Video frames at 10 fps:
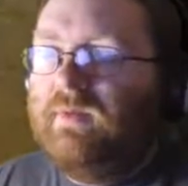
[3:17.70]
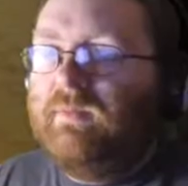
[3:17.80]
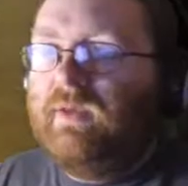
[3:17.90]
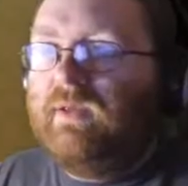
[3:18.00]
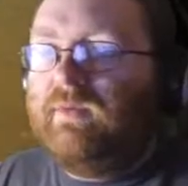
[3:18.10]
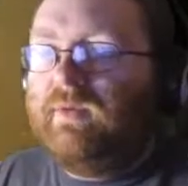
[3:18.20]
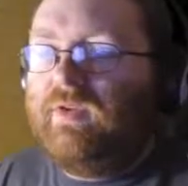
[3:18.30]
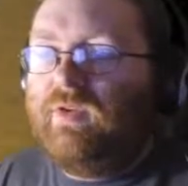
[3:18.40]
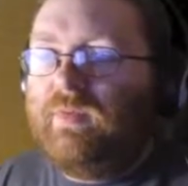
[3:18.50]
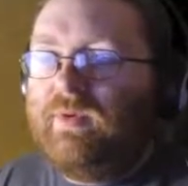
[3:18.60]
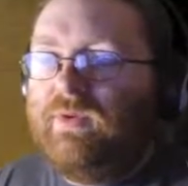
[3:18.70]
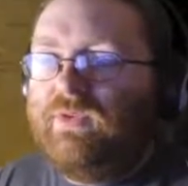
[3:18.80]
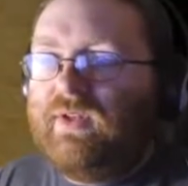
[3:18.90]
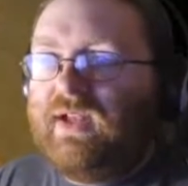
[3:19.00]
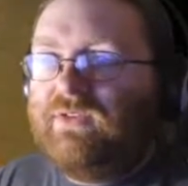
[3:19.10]
This is
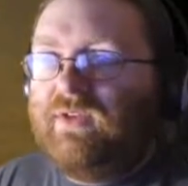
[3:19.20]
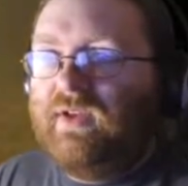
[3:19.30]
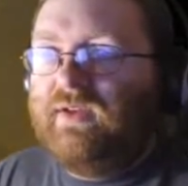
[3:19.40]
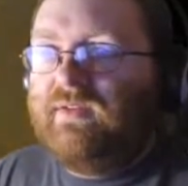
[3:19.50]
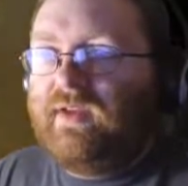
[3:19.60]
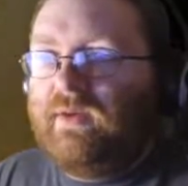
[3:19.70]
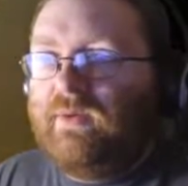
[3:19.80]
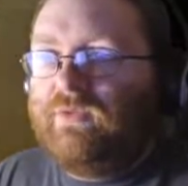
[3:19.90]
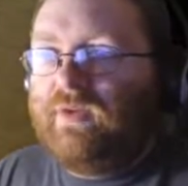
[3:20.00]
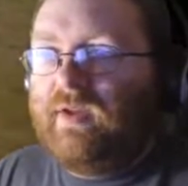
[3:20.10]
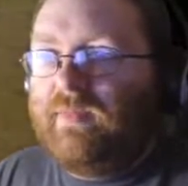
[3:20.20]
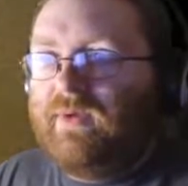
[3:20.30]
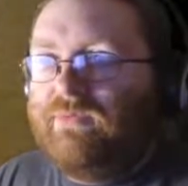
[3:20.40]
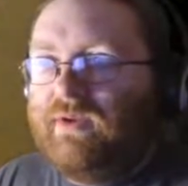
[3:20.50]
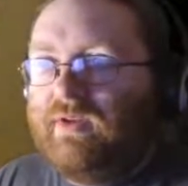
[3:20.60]
because last night I was round
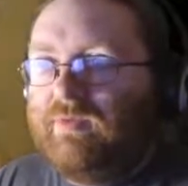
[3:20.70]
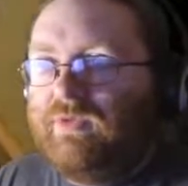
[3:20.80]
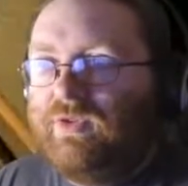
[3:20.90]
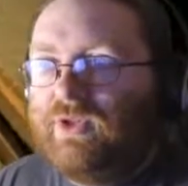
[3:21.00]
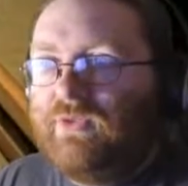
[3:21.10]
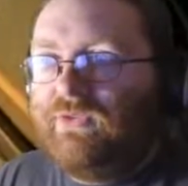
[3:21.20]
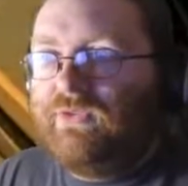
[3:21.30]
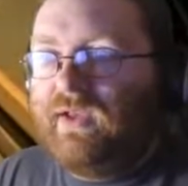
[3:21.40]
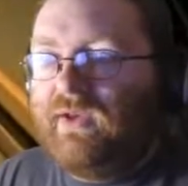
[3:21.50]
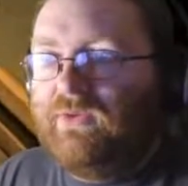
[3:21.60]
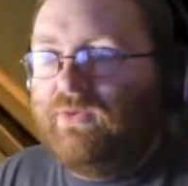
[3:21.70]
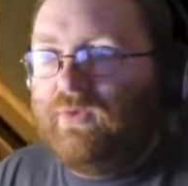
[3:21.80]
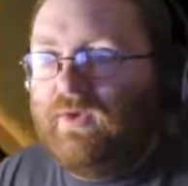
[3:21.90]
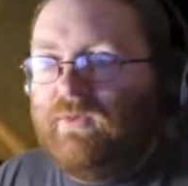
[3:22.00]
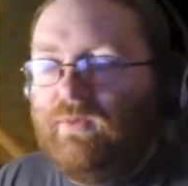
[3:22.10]
my friend Mr. Jones's house
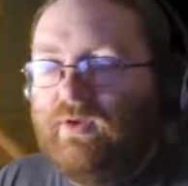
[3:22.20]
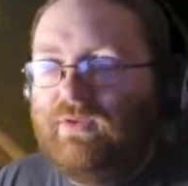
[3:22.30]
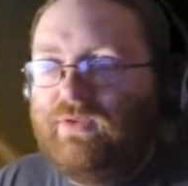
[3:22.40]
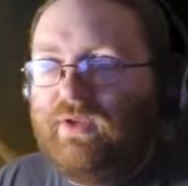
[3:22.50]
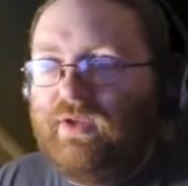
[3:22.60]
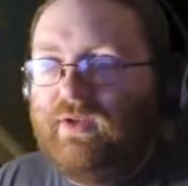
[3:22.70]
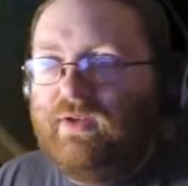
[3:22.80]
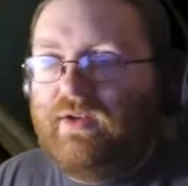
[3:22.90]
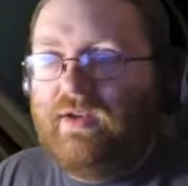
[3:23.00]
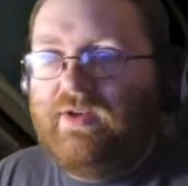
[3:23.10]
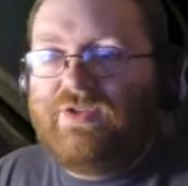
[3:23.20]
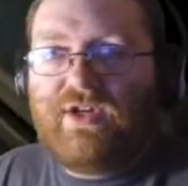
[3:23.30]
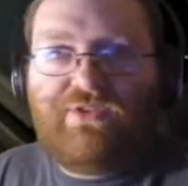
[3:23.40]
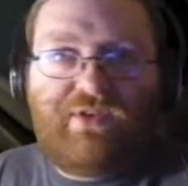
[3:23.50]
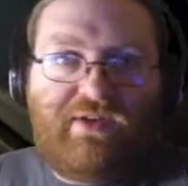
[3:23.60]
with Watson and
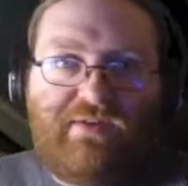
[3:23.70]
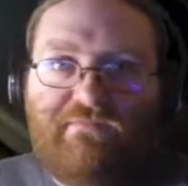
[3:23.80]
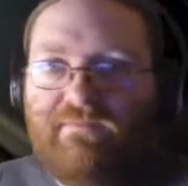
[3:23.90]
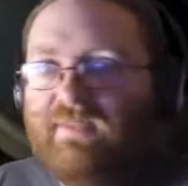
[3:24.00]
Drazar,